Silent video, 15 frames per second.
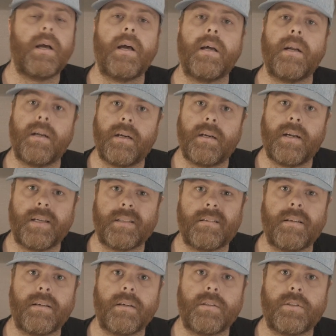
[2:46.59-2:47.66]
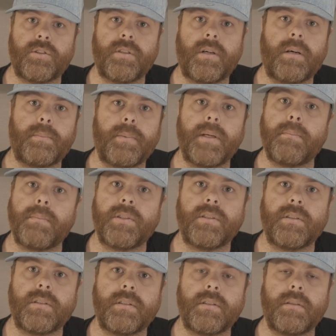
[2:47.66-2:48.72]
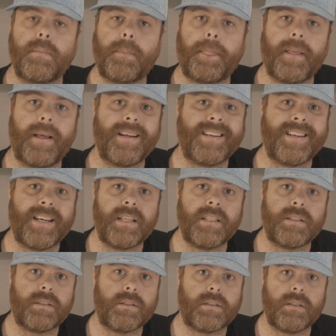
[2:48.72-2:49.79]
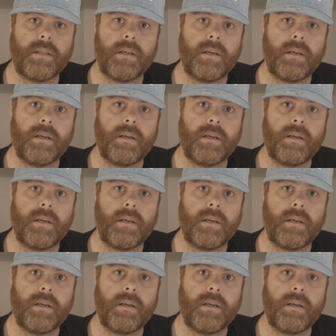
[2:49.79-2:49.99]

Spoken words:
and actually got sharp images. And that is